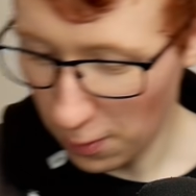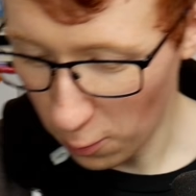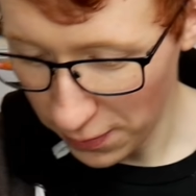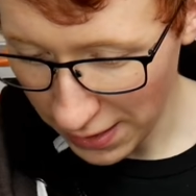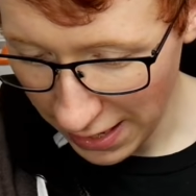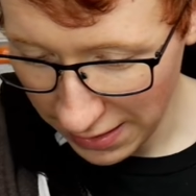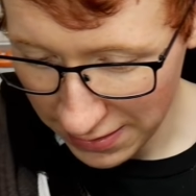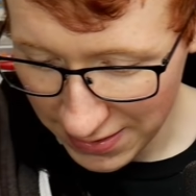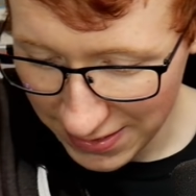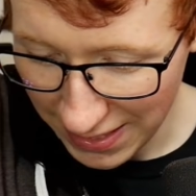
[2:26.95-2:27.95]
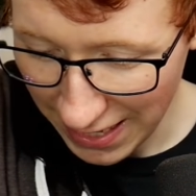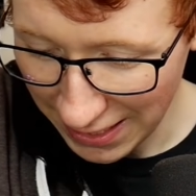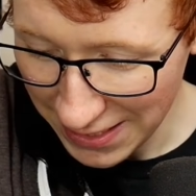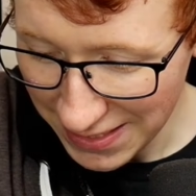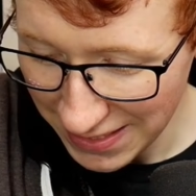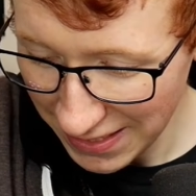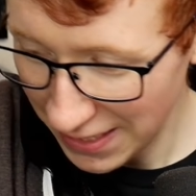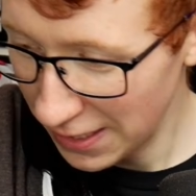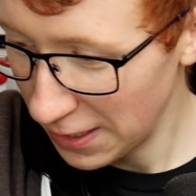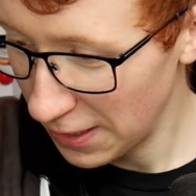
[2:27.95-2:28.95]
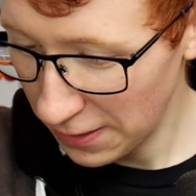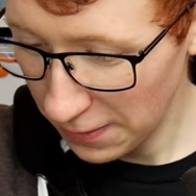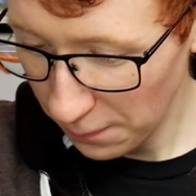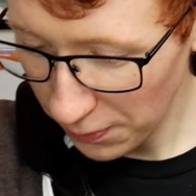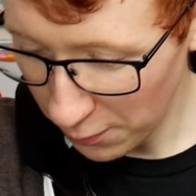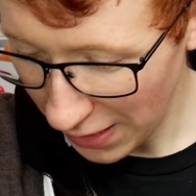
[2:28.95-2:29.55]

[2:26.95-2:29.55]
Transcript: open that in a second. And then we